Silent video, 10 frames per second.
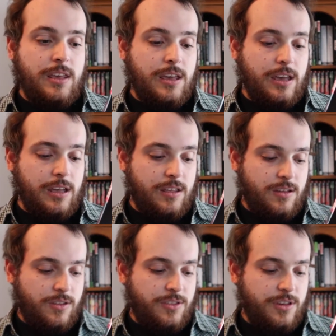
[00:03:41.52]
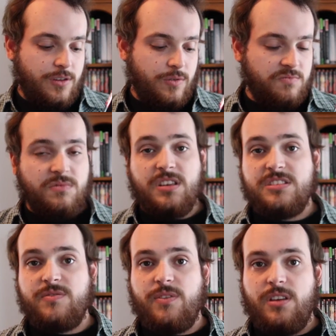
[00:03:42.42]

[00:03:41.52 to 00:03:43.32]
Uh, although a,